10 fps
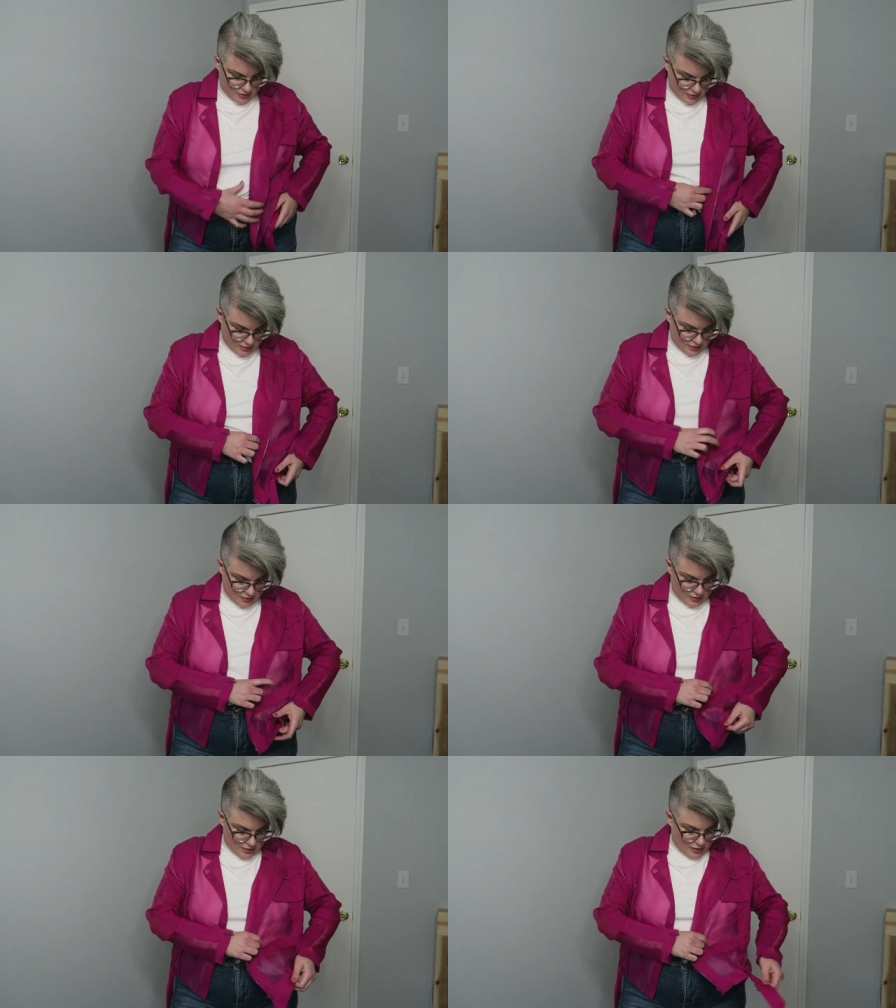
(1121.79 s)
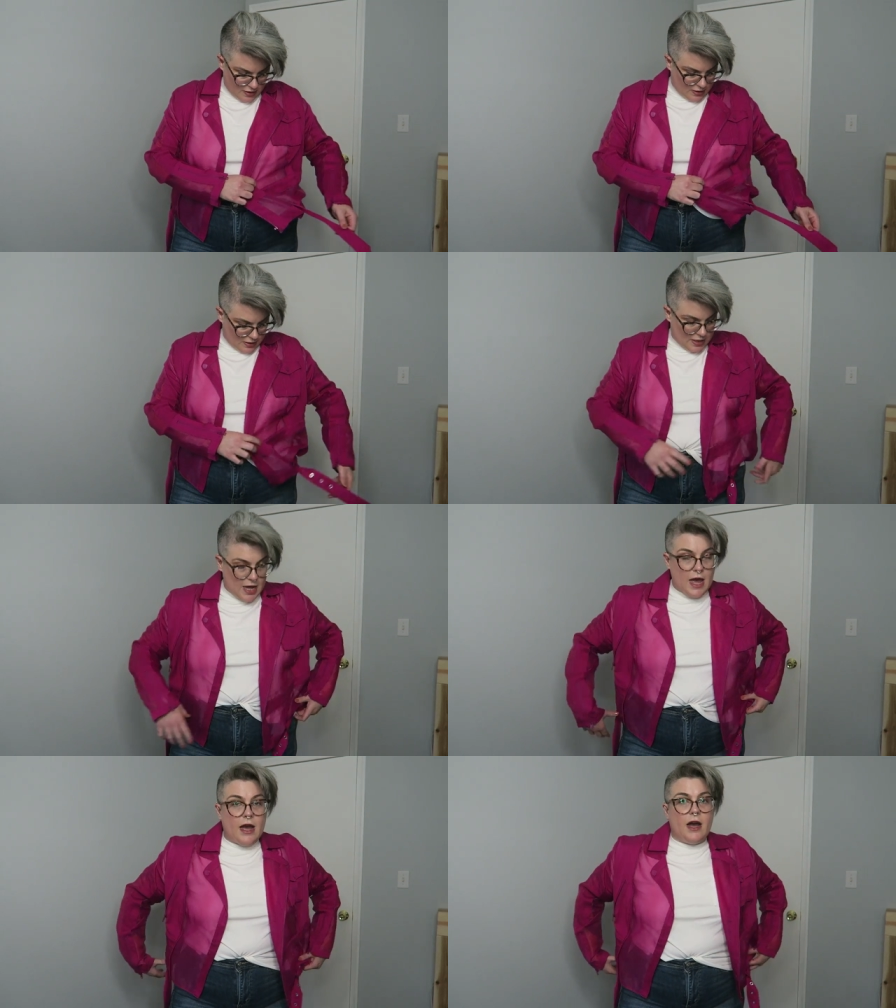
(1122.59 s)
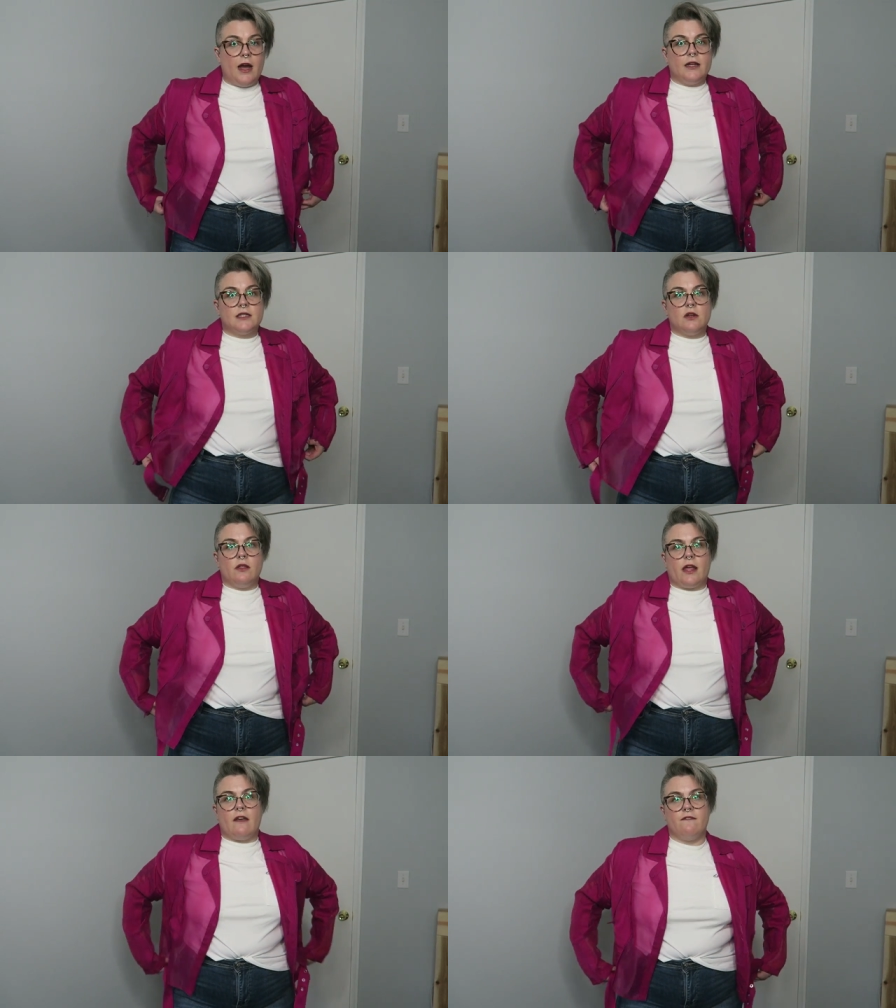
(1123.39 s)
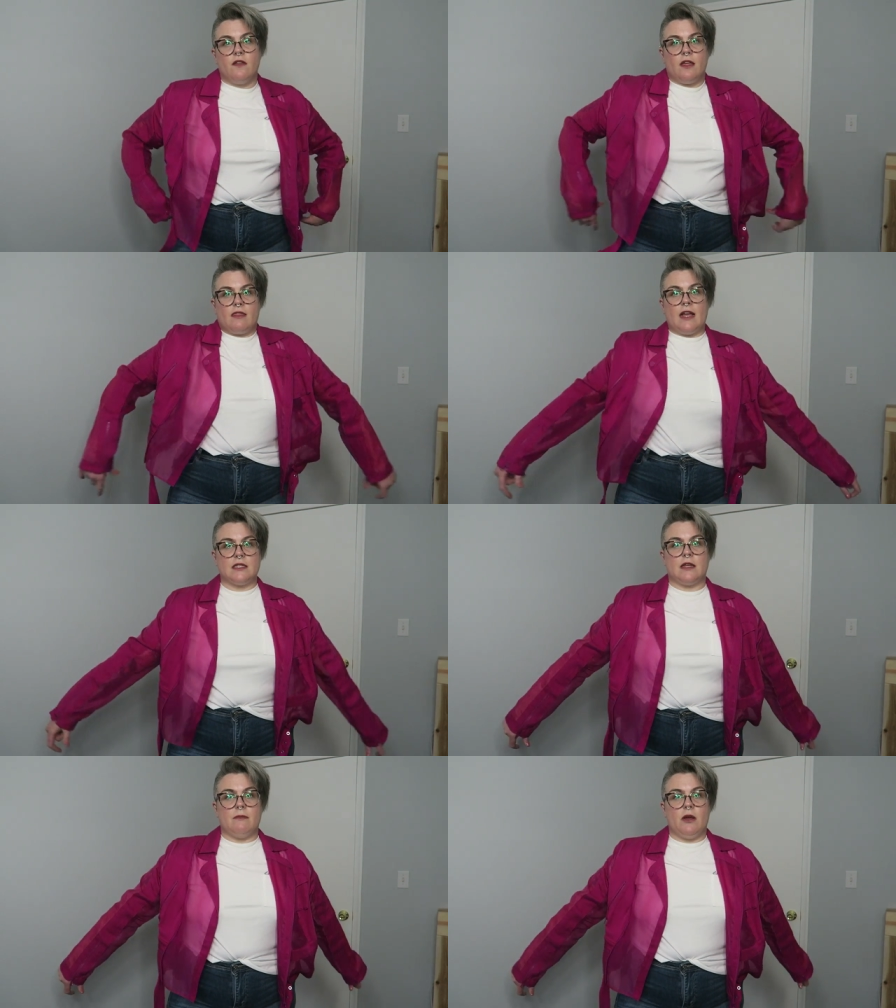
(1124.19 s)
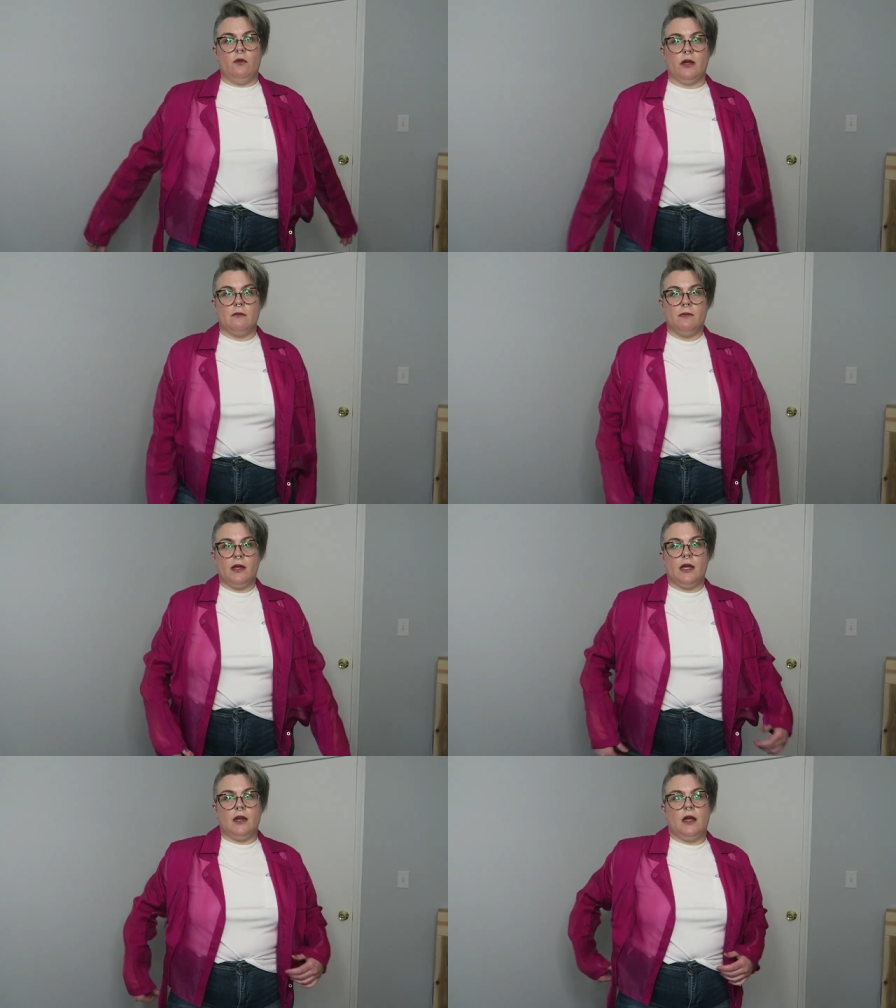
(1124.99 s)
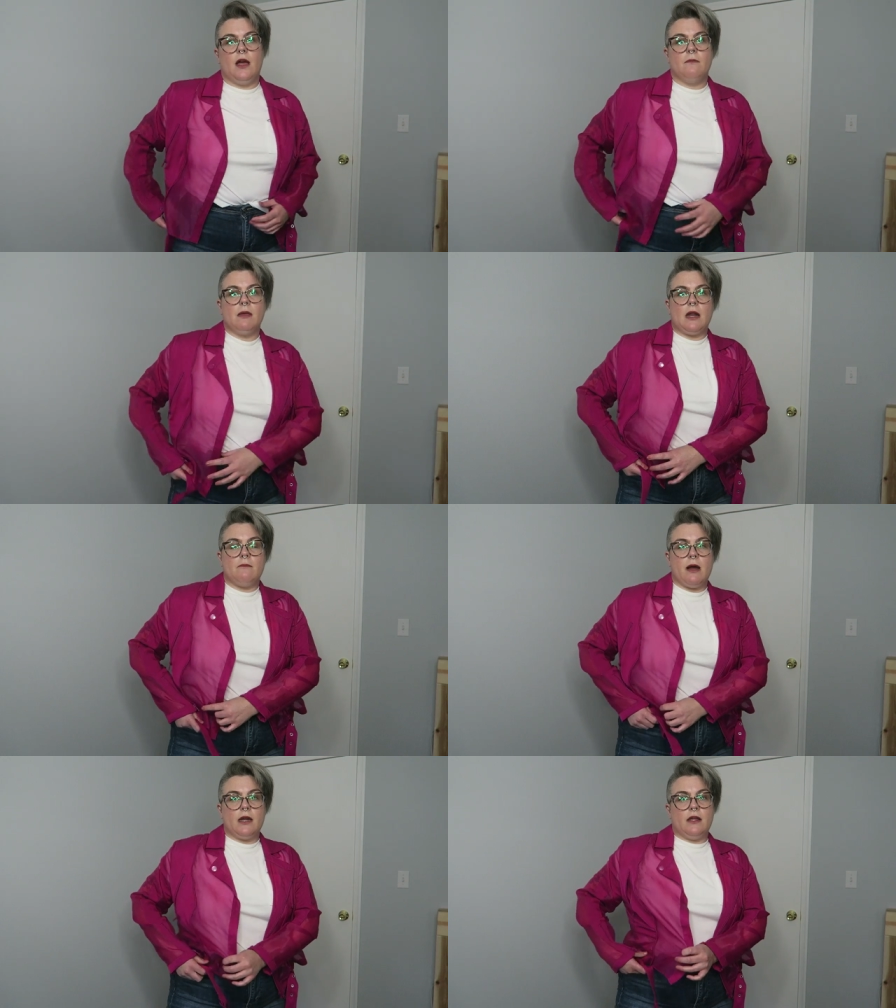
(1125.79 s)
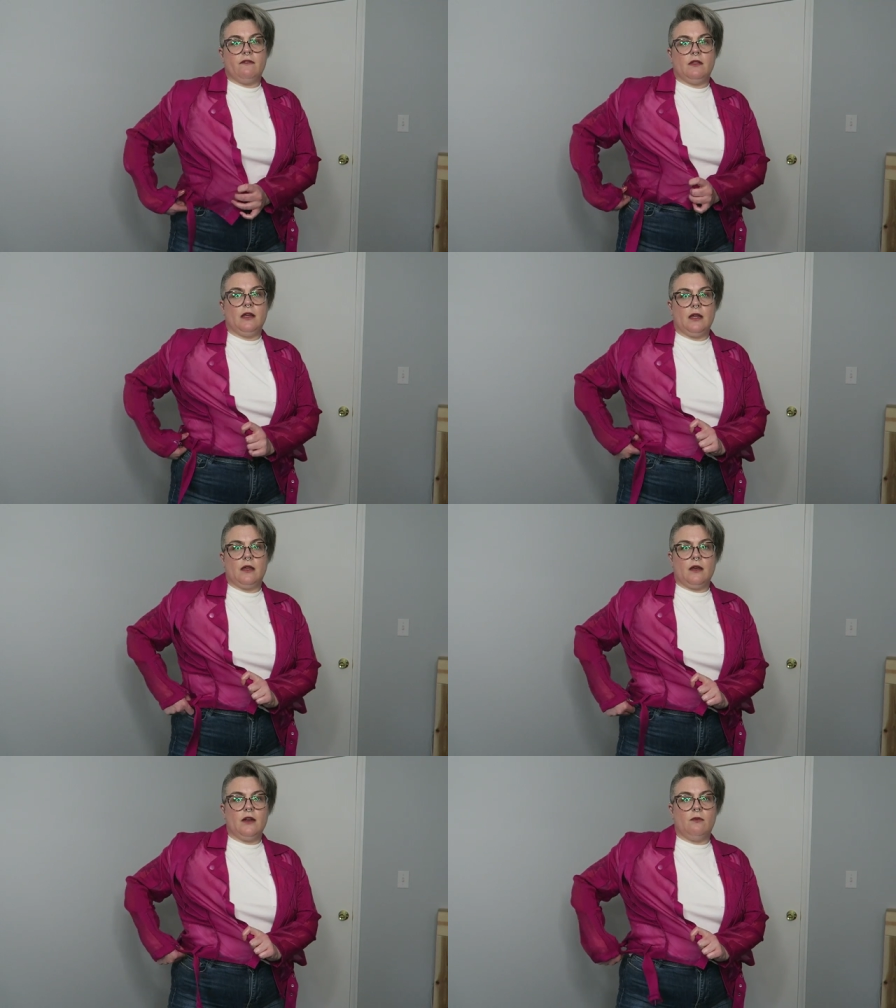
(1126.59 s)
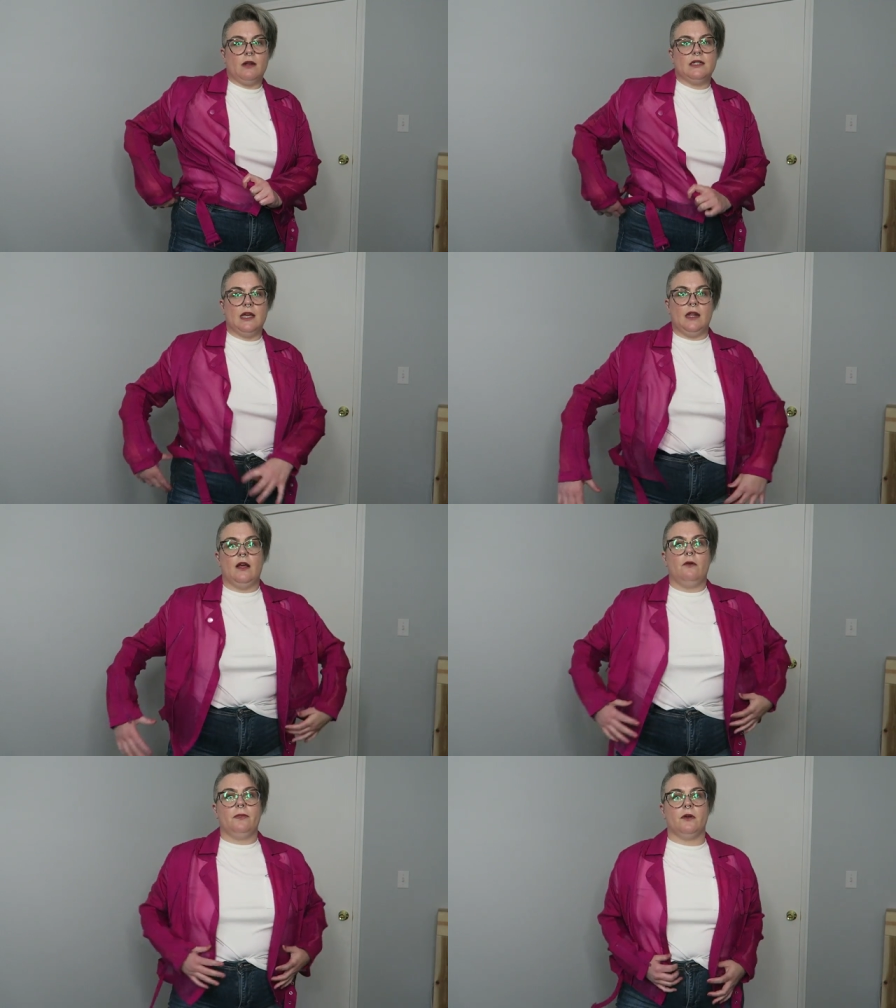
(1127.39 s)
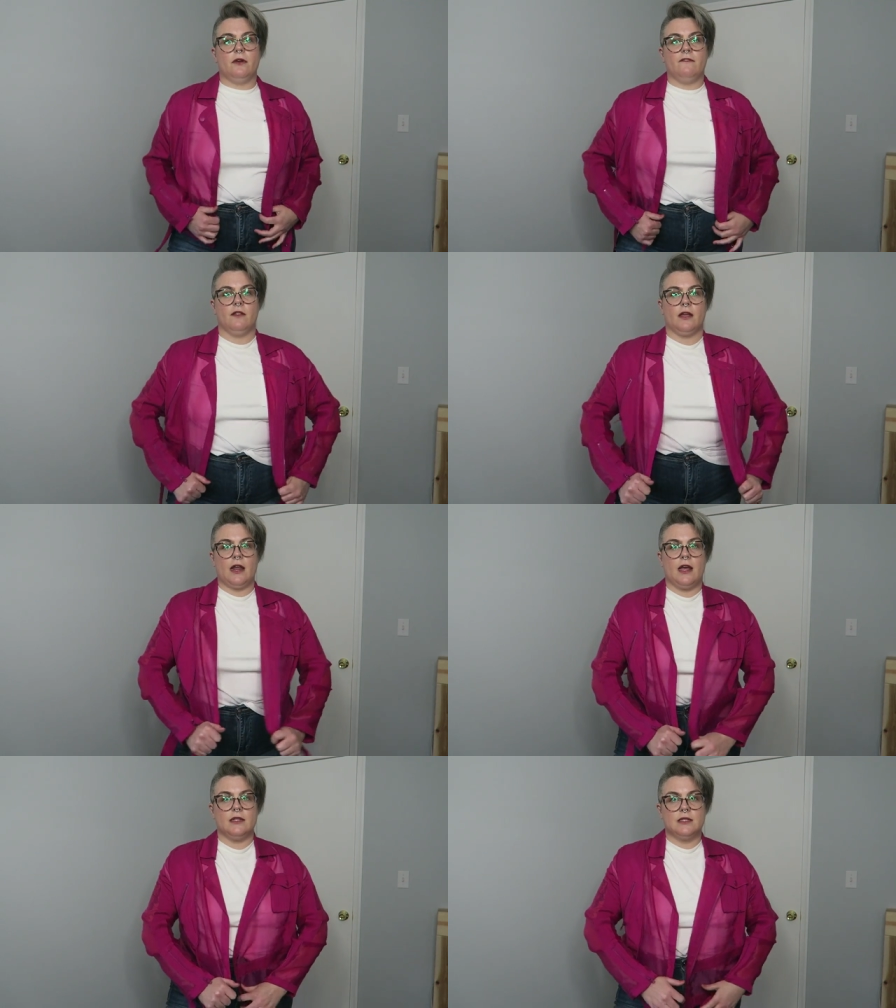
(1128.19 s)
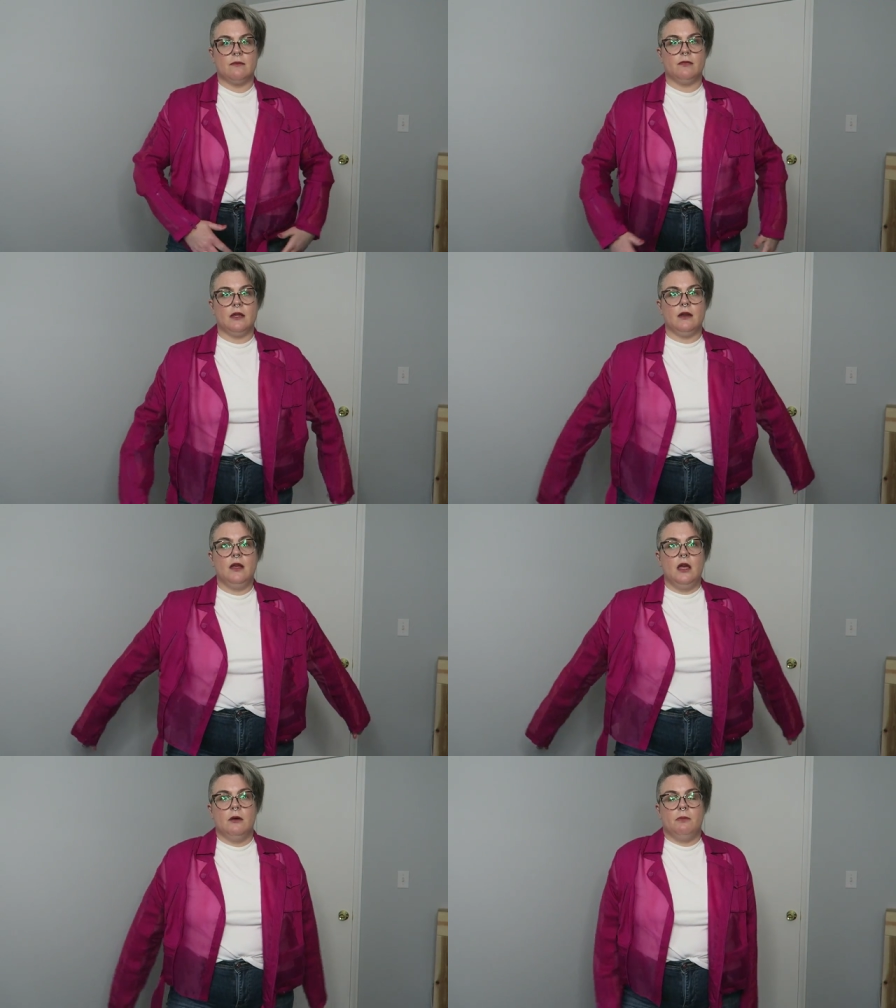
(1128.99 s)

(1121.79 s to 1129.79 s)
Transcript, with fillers: Like it needs to be tacked down. Yeah. Somewhere. So like I feel like that's like my only complaint. I mean I might even like I don't want to take it out though. I feel like it adds no, something.